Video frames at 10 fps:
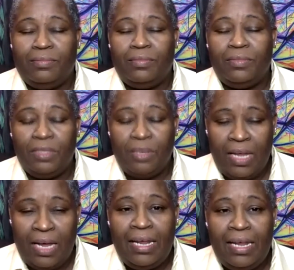So
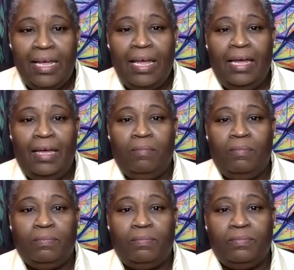that day came.
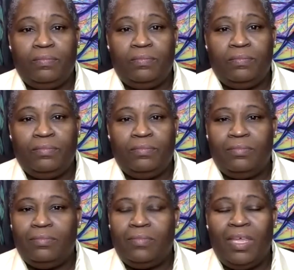
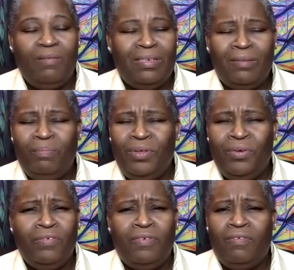It was a
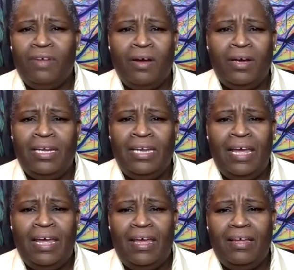beautiful Florida
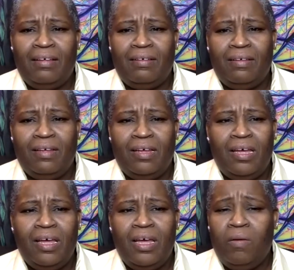day.
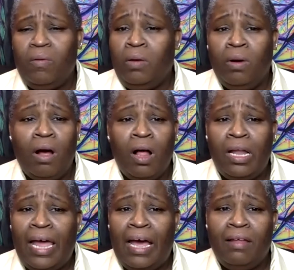We were
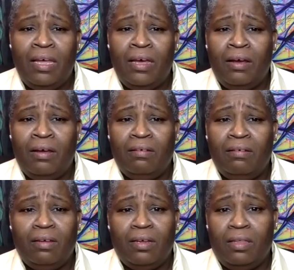all out there,
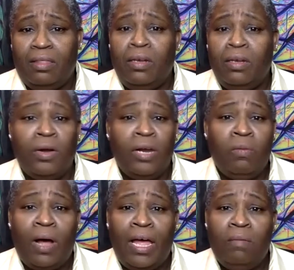the dirty
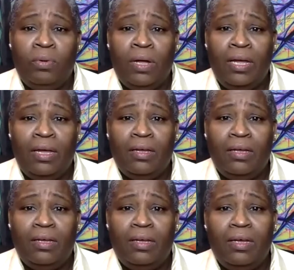white boy
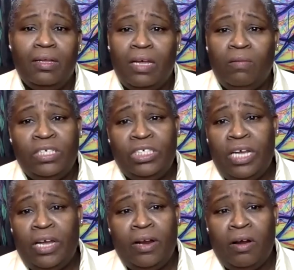that we
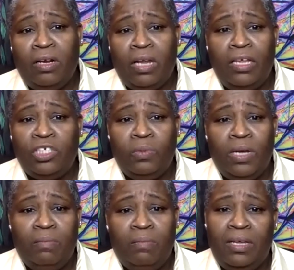shared our lunch
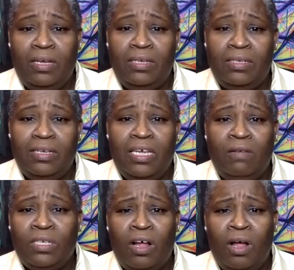with because he
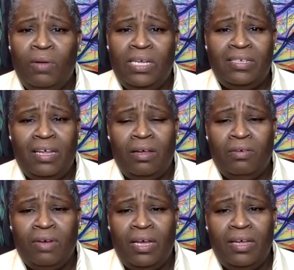was always
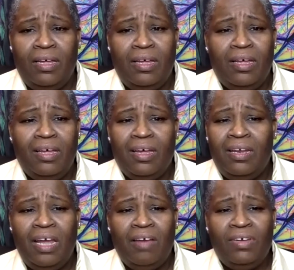hungry
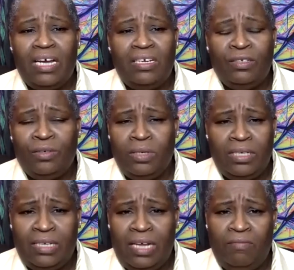and never got to school in
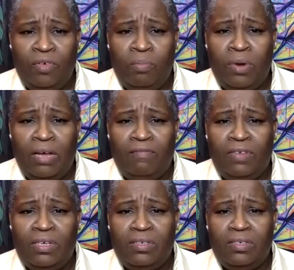time for
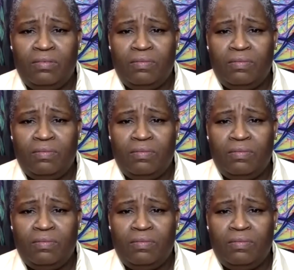breakfast.